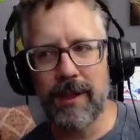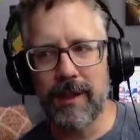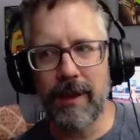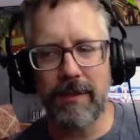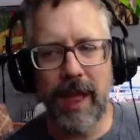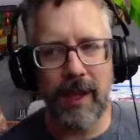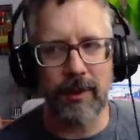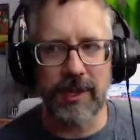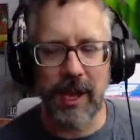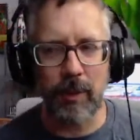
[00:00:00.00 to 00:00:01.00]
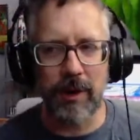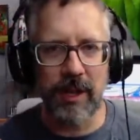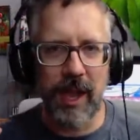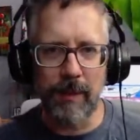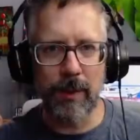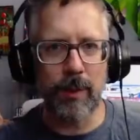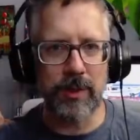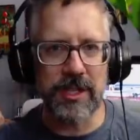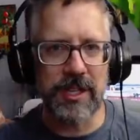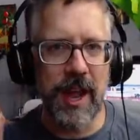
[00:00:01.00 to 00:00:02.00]
if the angles get weird, the camera will
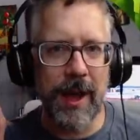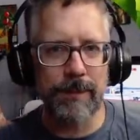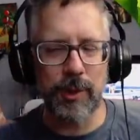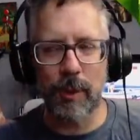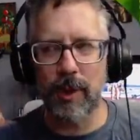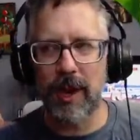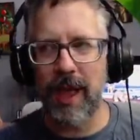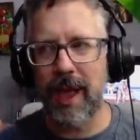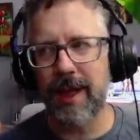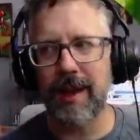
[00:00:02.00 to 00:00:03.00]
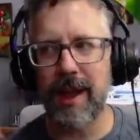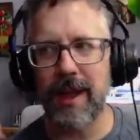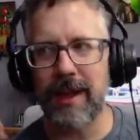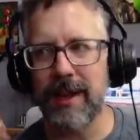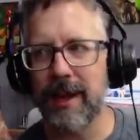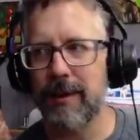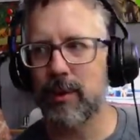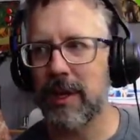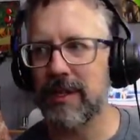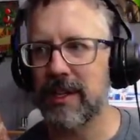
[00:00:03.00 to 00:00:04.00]
just snap. So I'm going to add a
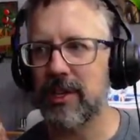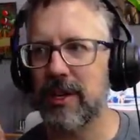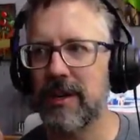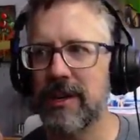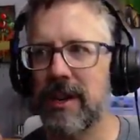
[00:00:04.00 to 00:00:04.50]
transition